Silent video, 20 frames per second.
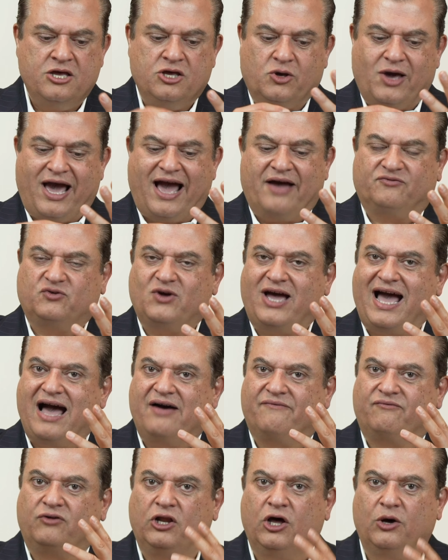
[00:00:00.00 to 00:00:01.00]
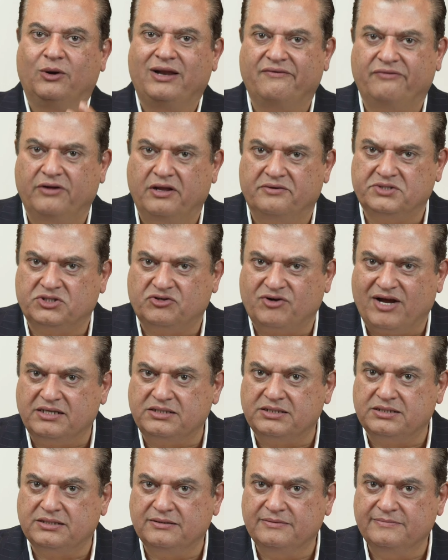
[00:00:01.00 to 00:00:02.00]
you have to have low level of
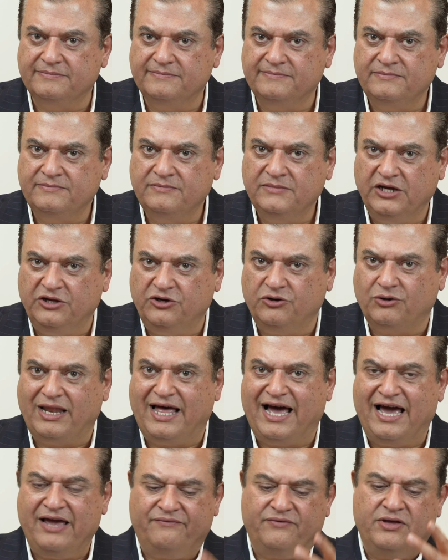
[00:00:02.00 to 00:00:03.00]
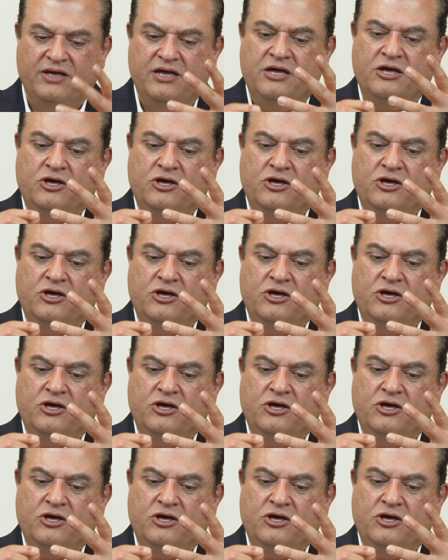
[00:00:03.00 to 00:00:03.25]
stress in your life.